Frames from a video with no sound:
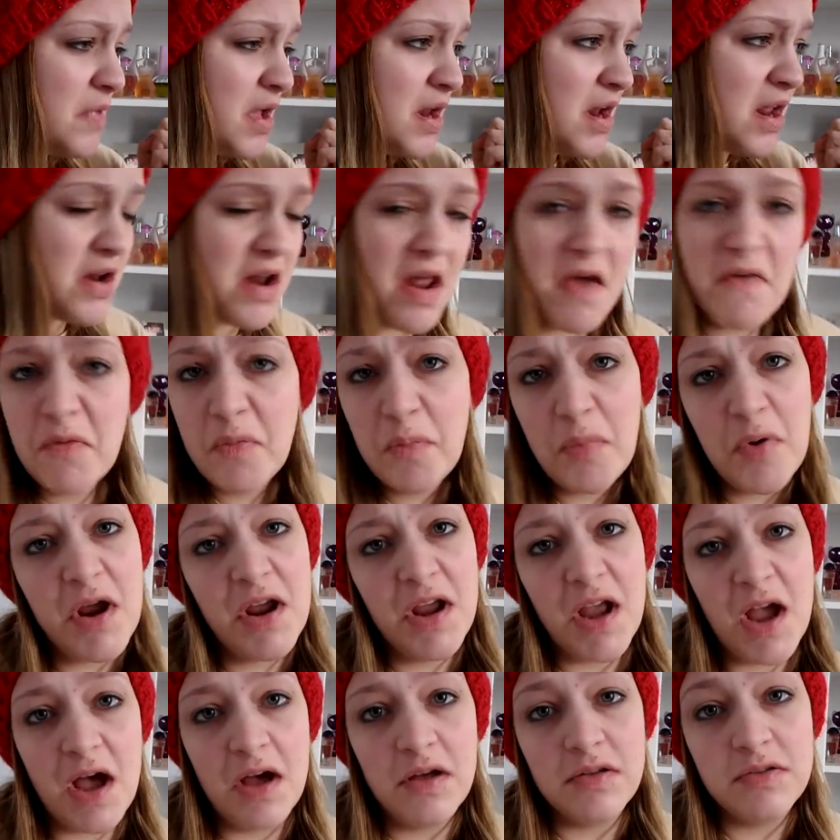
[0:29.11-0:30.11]
and I never
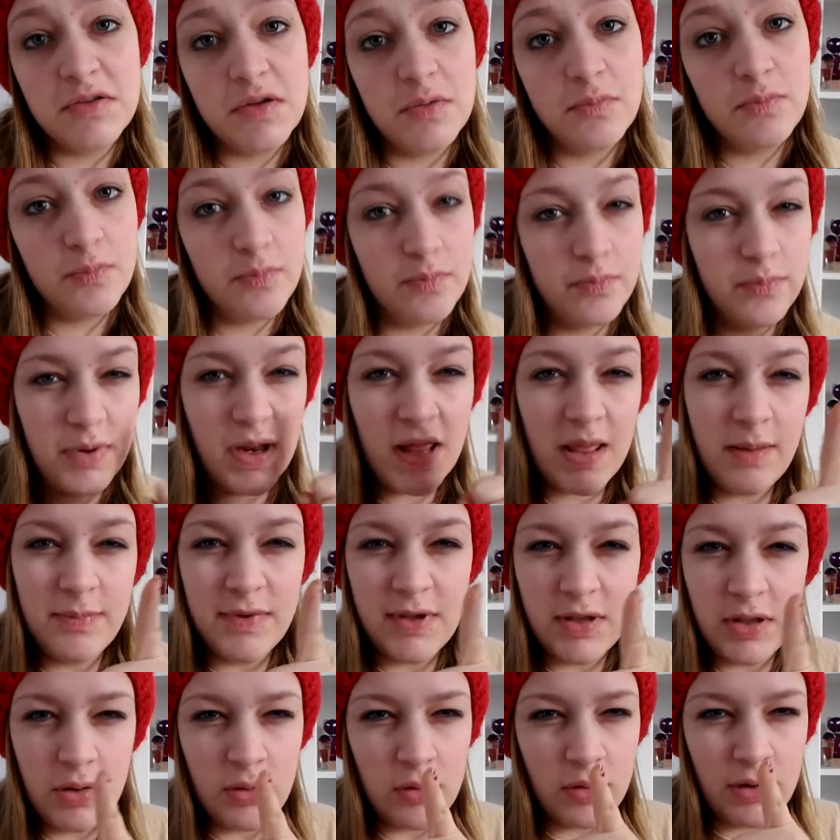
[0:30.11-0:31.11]
break out. So I'm
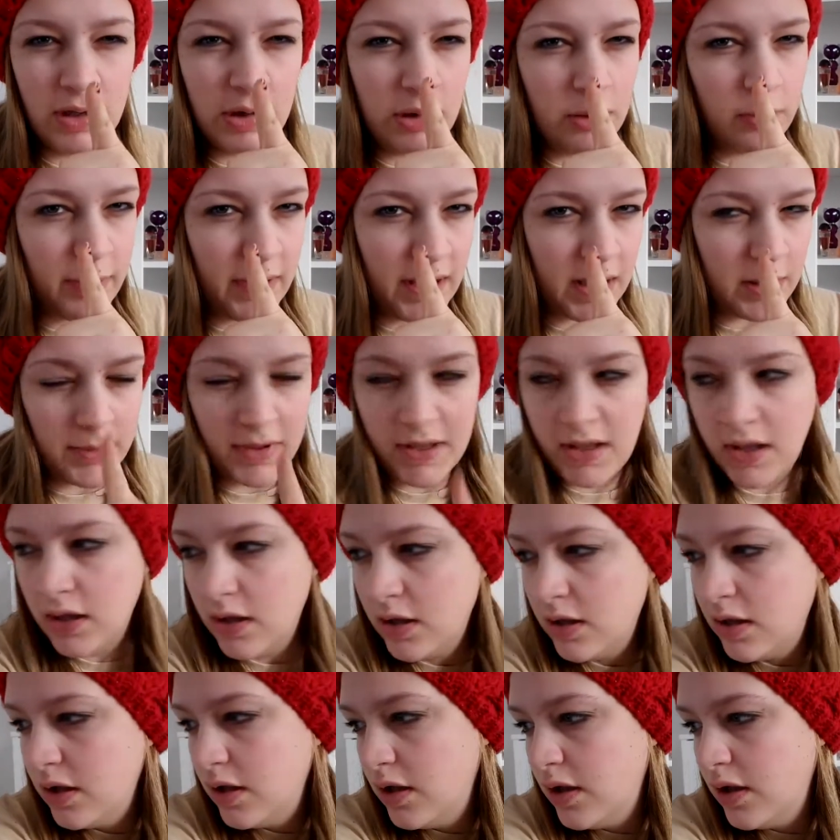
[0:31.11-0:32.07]
blaming you little baby.